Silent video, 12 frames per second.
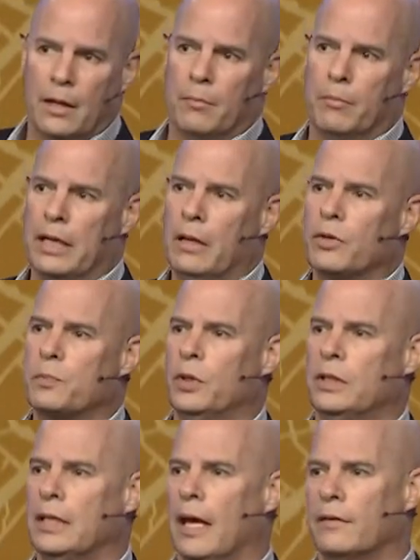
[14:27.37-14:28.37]
But it was
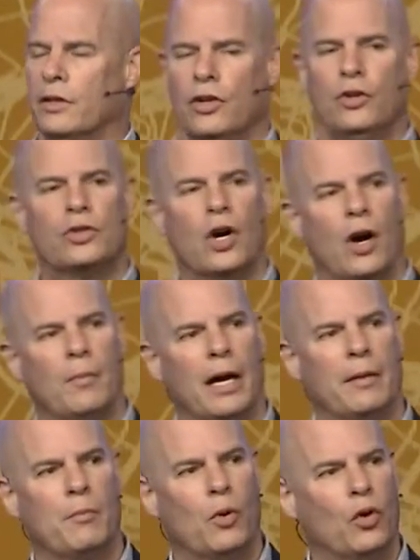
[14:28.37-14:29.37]
put together in Utah
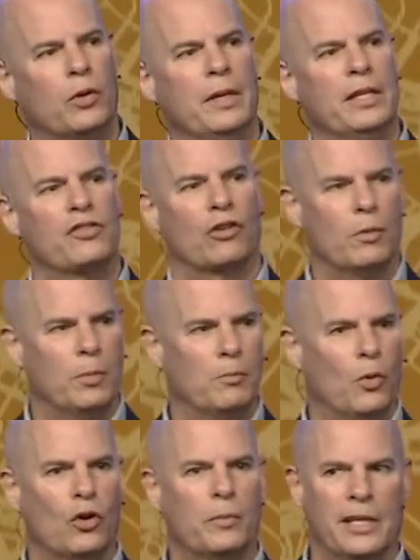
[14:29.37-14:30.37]
by Mormons, a group of
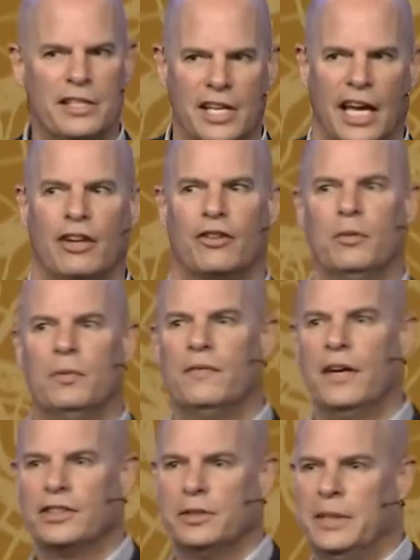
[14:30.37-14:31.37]
Mormons, and a group of
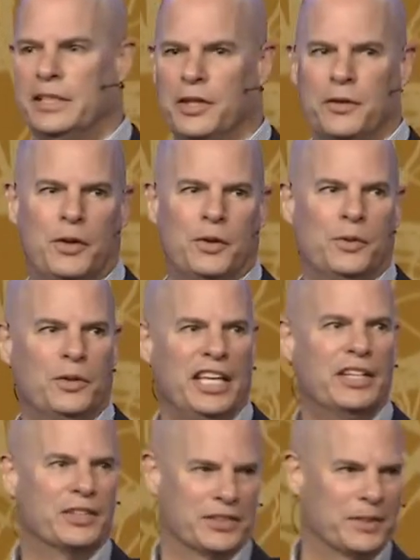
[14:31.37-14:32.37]
LGBTQ
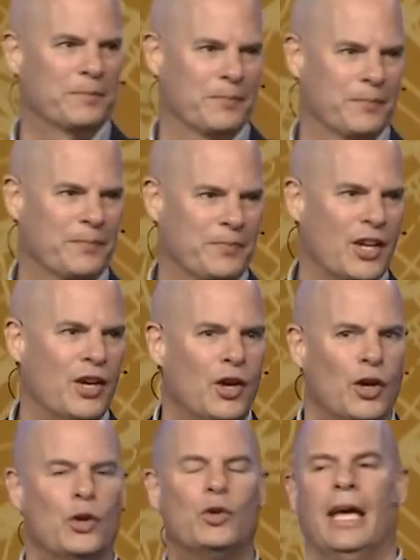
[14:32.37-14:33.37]
leaders
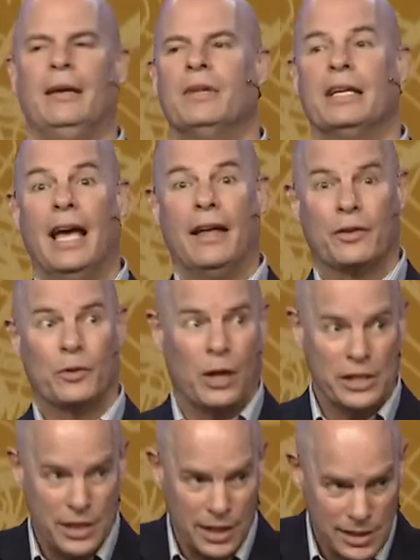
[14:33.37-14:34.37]
who came together,
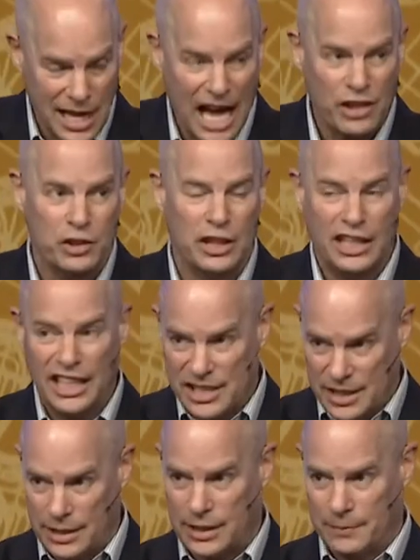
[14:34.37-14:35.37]
watch this, actually
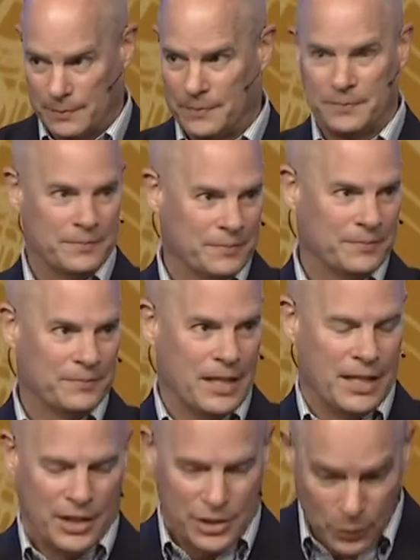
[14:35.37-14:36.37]
listened
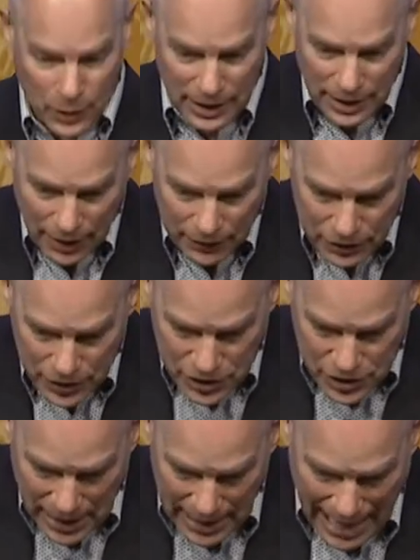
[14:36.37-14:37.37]
to one another to
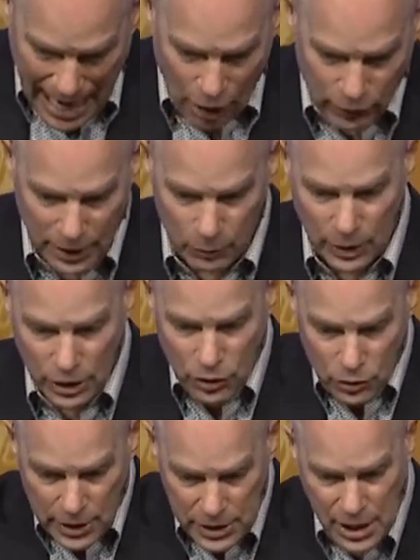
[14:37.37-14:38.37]
say, how can we
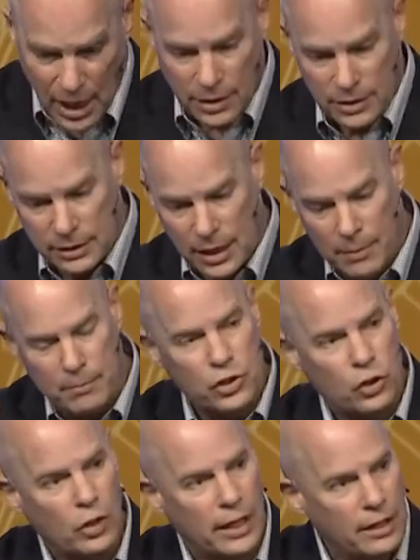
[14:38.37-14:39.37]
do this? To come
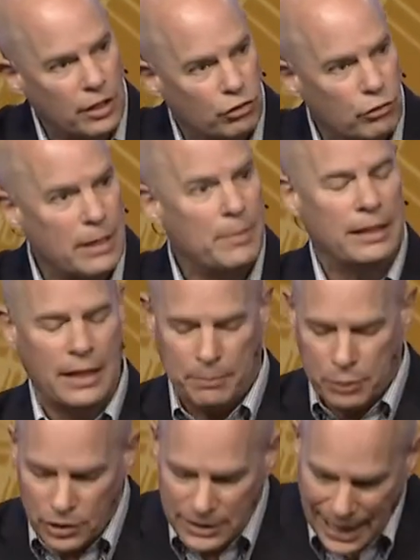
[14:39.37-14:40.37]
to an agreement that
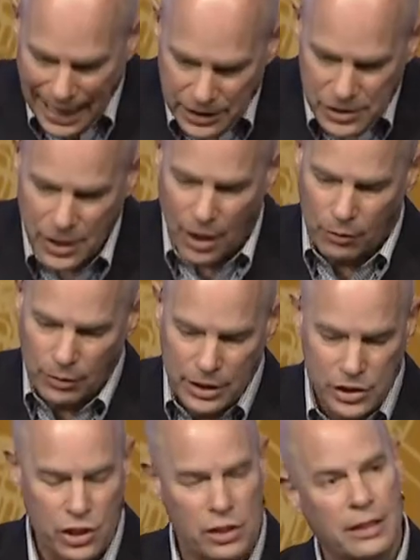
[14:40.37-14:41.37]
protects
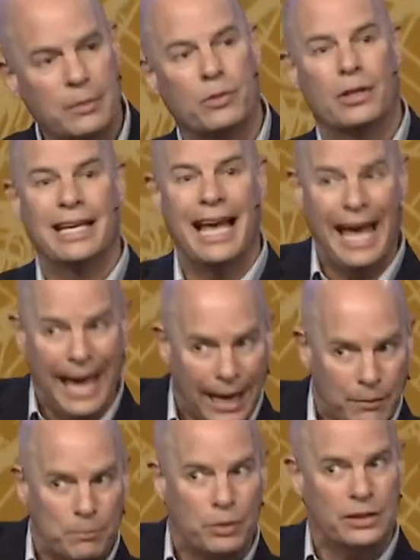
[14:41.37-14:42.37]
religious liberty
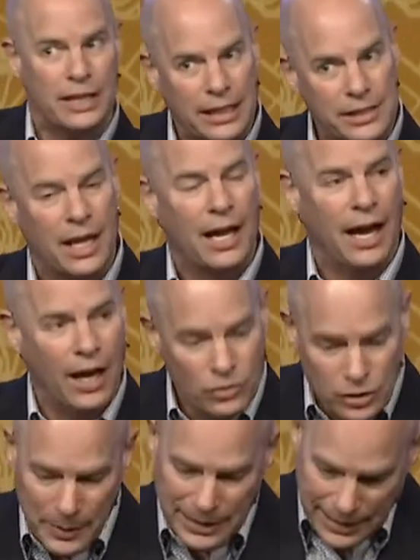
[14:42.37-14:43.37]
and protects
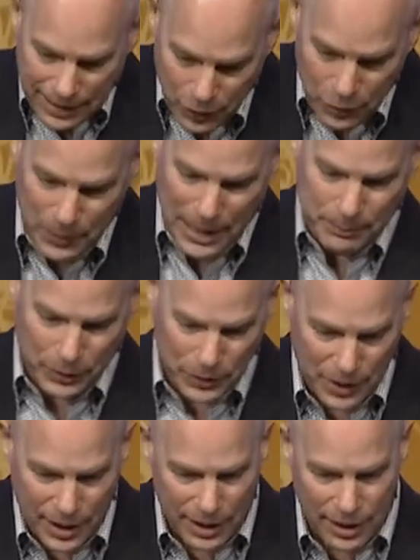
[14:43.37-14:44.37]
LGBTQ
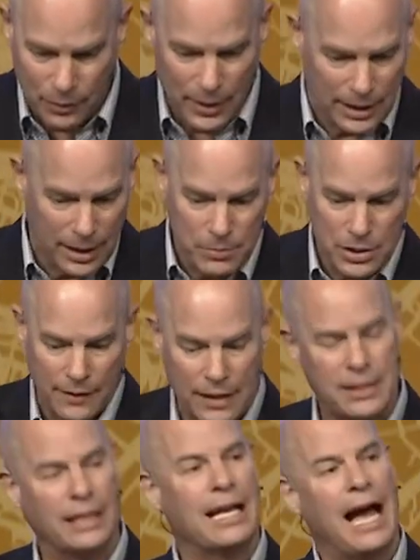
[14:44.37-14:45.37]
people, you know, when it comes to
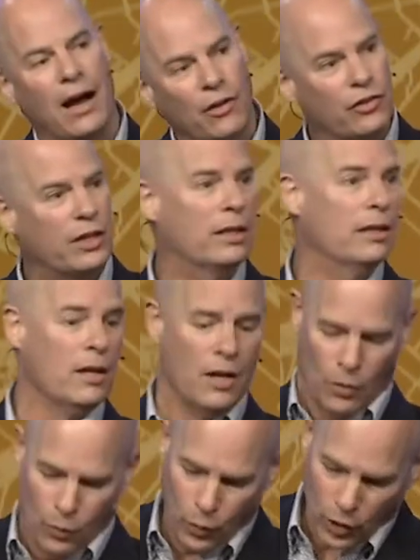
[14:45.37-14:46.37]
things like housing and
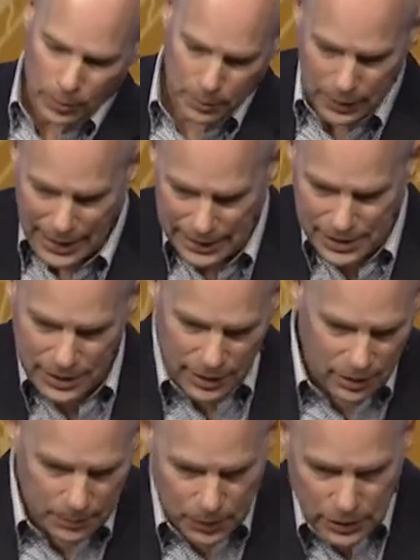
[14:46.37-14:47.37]
workplace, you
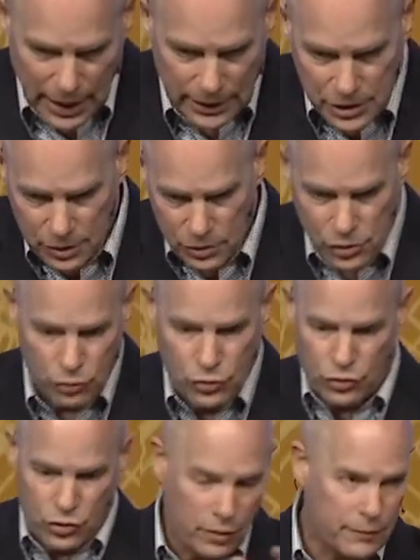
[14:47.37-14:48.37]
know, protection or
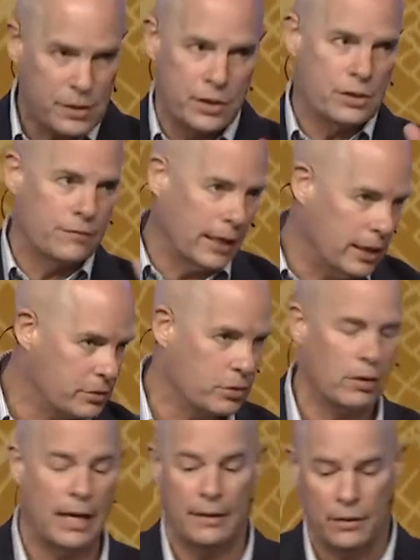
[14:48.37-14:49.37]
social services, financial
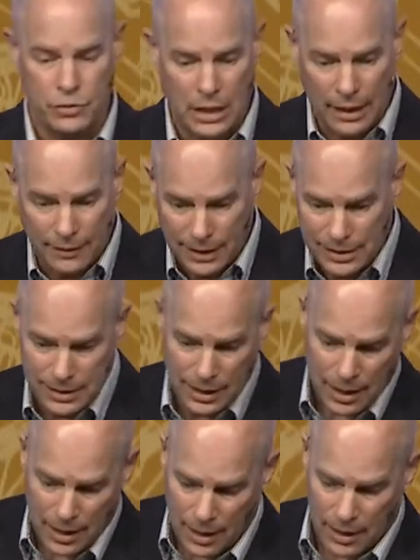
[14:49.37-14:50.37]
credit, those kind of things that,
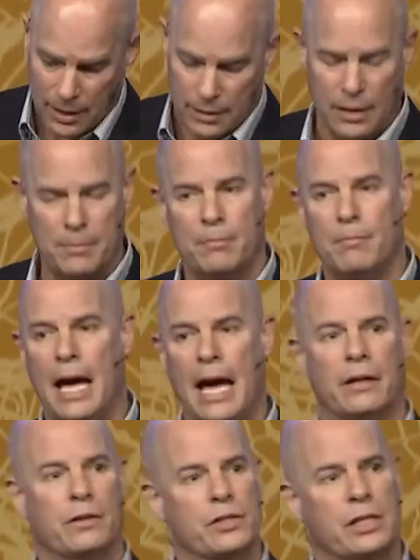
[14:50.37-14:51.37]
that
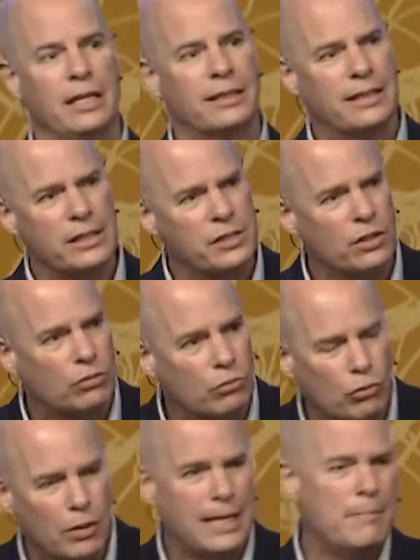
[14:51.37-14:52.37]
matter. See,
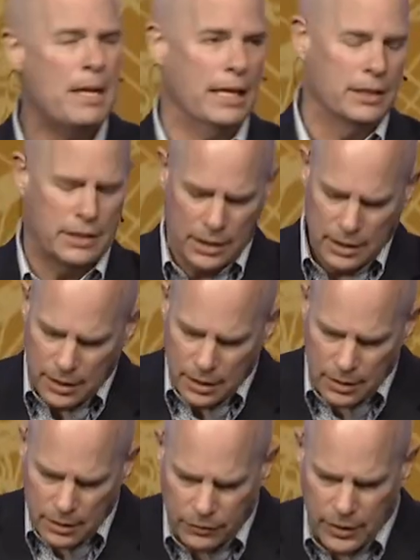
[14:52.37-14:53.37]
disagreement,
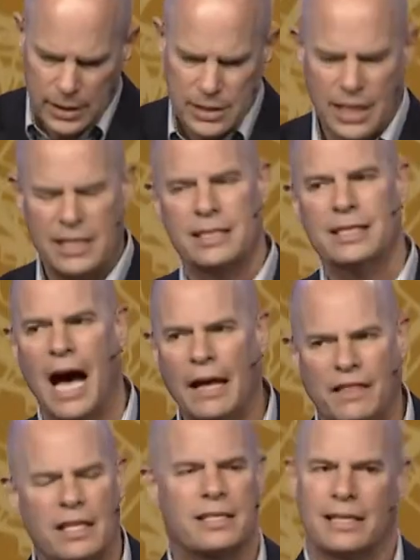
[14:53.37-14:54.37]
friends, is
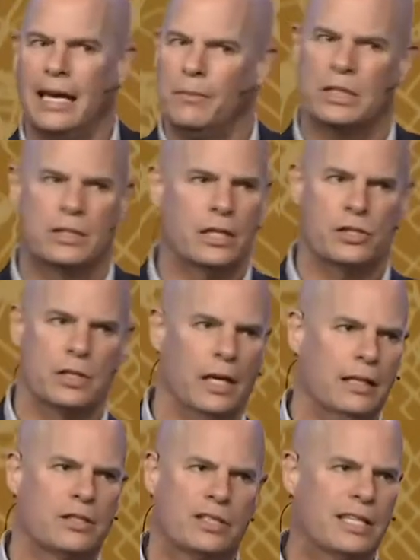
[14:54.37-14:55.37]
not the same as, dis-
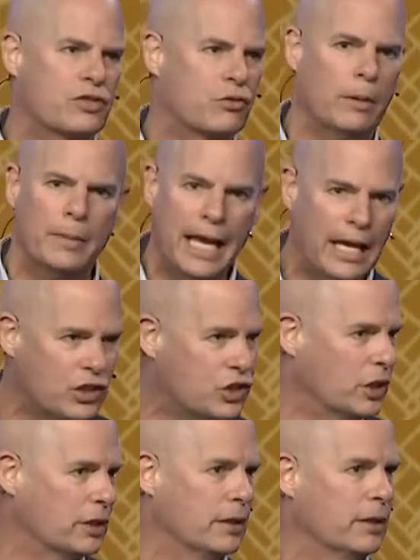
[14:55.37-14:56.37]
as discrimination.